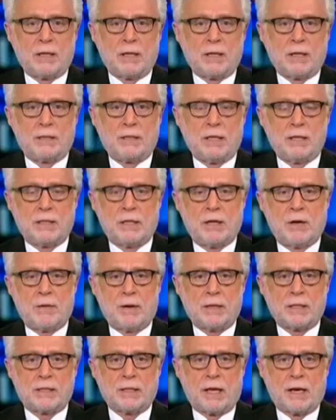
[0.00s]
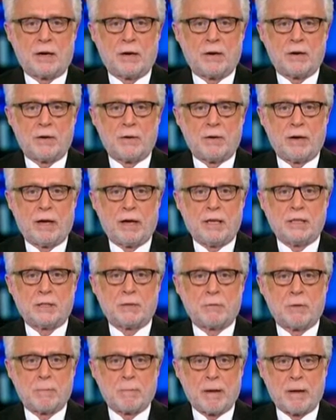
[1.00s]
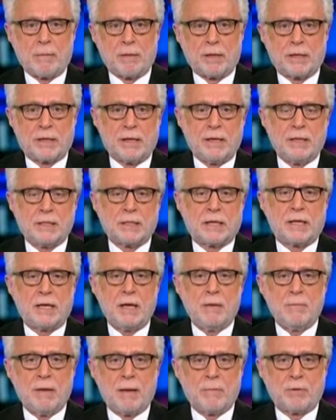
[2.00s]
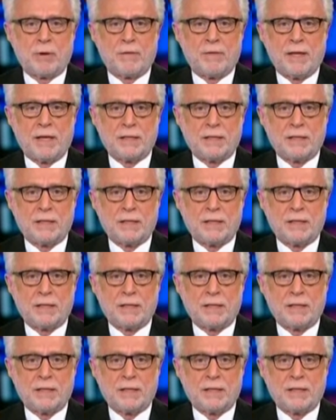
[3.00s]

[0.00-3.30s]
Us. He's the U.S. Senator. He's a Republican. He's a key member of the